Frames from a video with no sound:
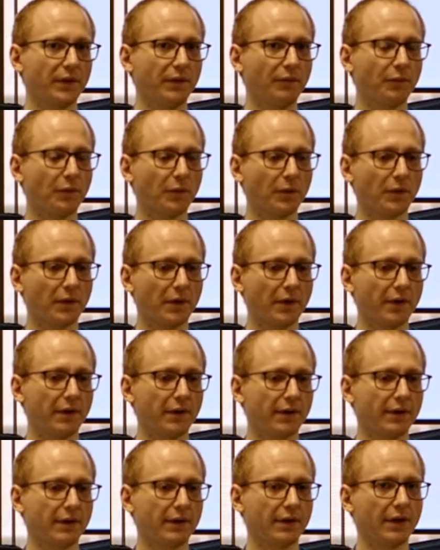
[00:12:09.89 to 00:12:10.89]
for
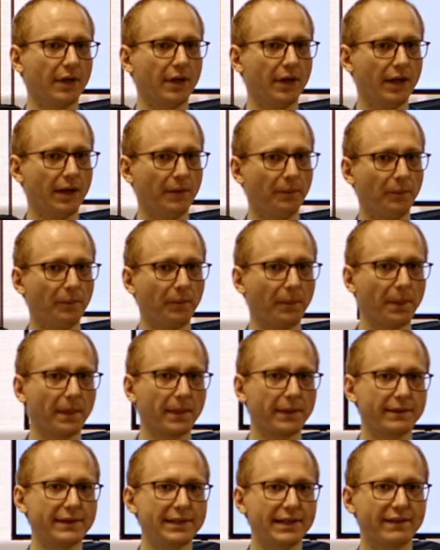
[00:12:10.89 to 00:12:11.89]
um,
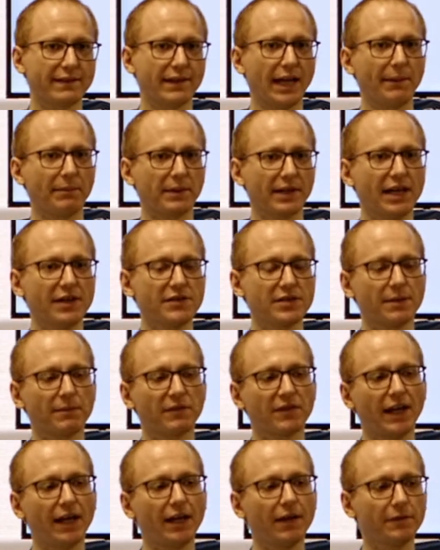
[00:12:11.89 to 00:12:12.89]
the application
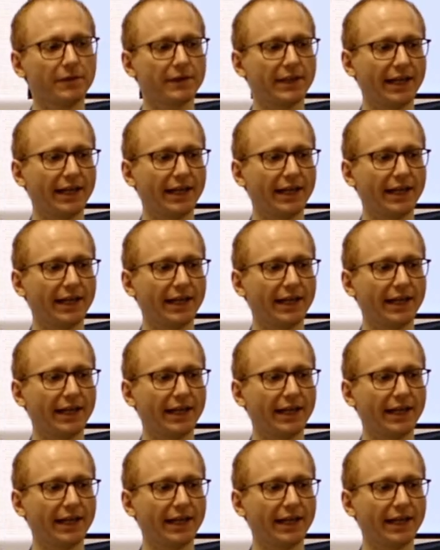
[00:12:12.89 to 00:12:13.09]
itself.